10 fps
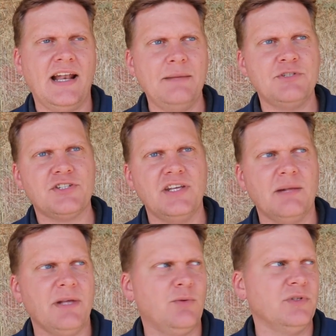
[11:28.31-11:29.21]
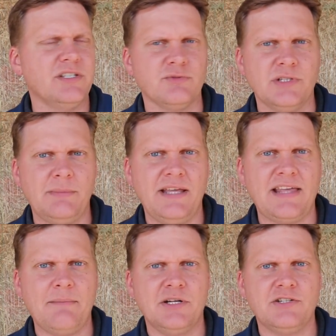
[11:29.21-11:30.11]
And I'm just thinking like, well, does it really make
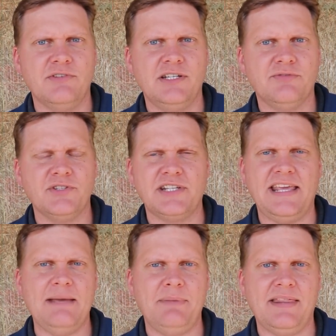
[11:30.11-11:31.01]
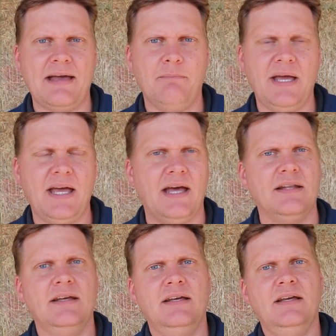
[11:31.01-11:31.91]
that much of a difference? It can't be that
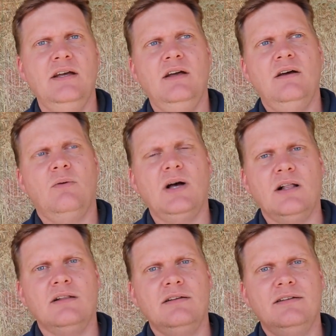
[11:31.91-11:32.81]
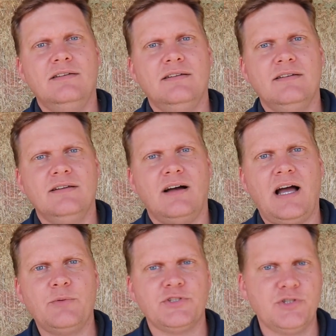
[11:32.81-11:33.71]
bad. Well,
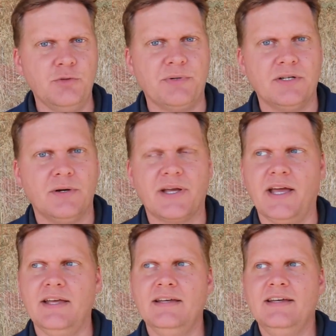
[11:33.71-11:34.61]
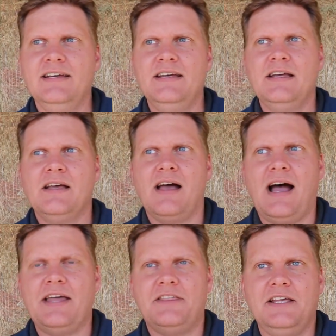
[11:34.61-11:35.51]
I was stupid, okay?
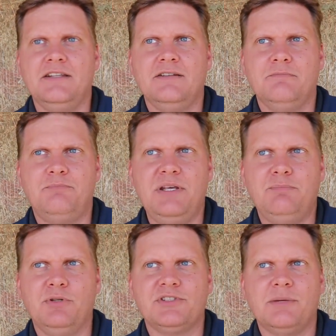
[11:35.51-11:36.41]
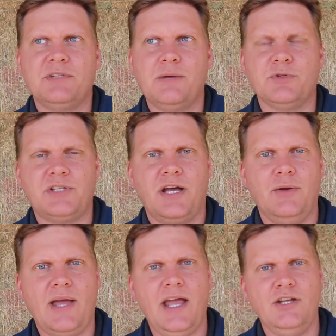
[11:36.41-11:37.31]
I think people sometimes will tell
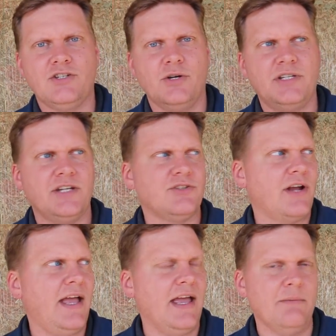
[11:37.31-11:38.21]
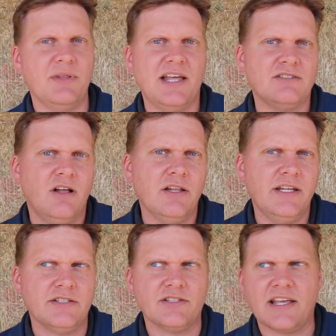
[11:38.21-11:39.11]
you, hey, you should go test your hay, but that's all it
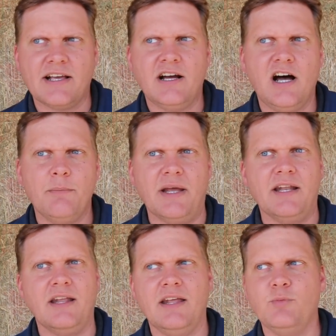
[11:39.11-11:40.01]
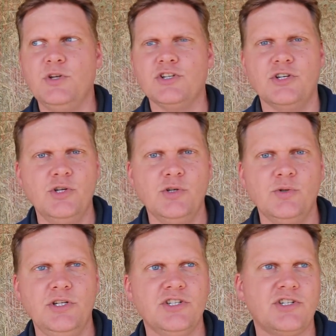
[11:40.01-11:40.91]
is. It's like a comment. And, and, when you're
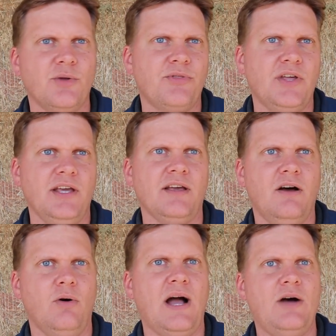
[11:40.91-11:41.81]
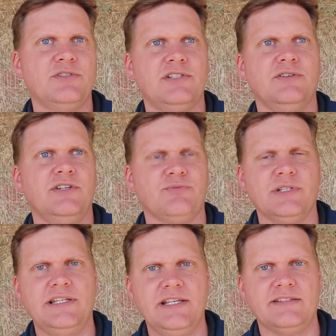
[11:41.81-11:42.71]
new, you just don't think, oh, how serious
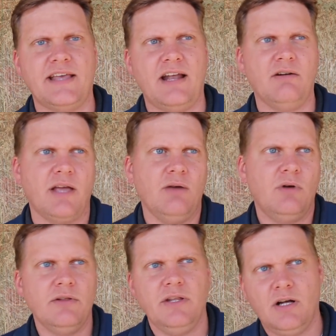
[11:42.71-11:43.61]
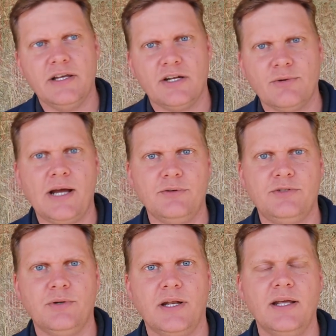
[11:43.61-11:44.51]
really is that? Okay, well, you know, I'll get
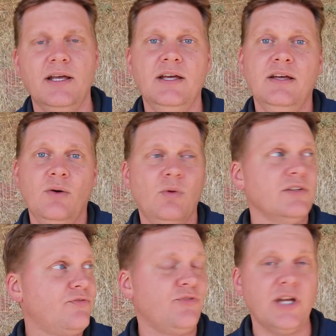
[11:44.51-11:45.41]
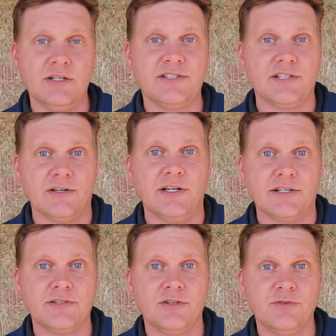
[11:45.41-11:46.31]
around to it. Well, it's freaking
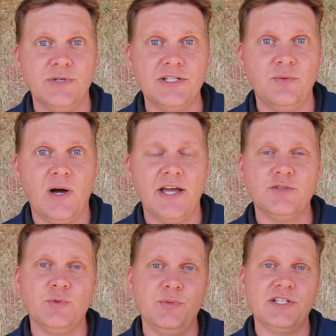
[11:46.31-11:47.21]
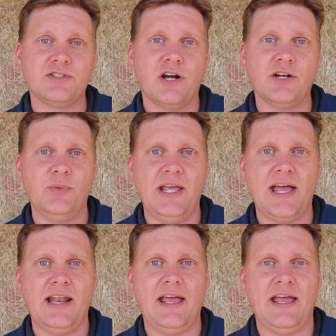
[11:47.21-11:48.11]
serious. The reason why is when we started, we
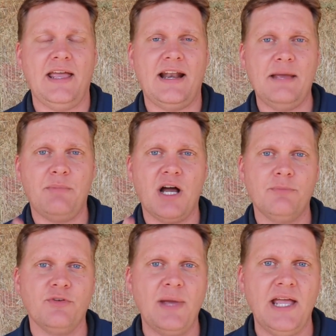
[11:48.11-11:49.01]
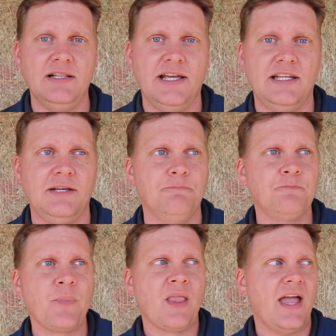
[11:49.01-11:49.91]
had hay, and I bought them from Hay Lady.
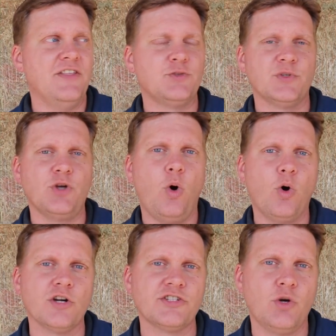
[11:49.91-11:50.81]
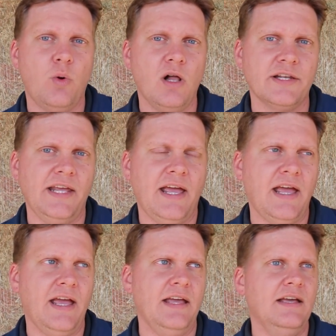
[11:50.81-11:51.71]
And this was horse quality
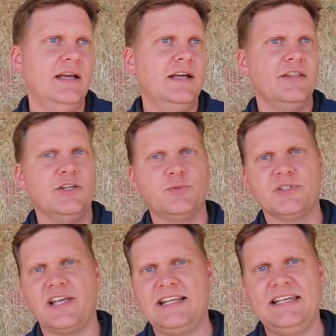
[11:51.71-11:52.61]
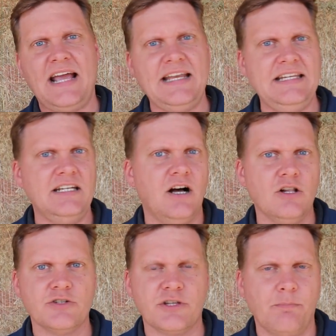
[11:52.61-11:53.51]
hay. This was like
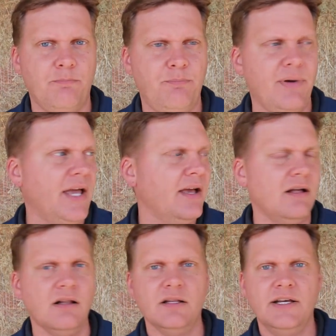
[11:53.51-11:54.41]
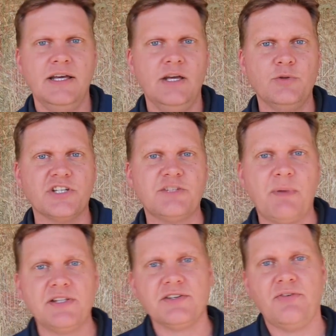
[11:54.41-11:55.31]
$90 a bale. It was
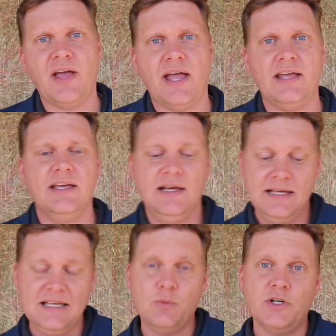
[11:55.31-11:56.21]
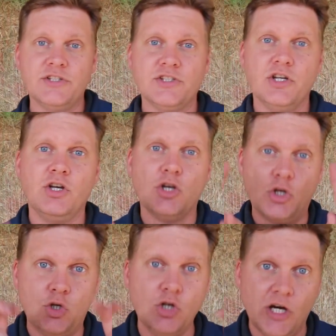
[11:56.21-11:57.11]
expensive hay. It was
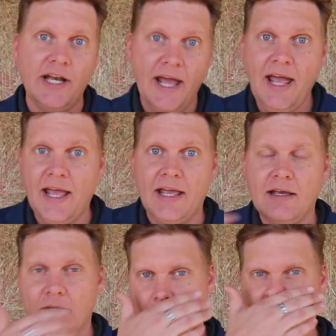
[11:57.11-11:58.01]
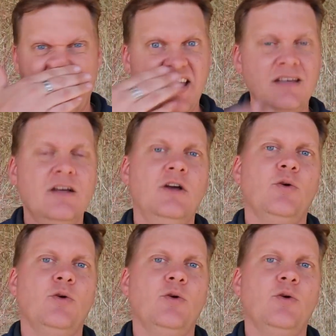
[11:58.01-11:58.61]
good hay, okay?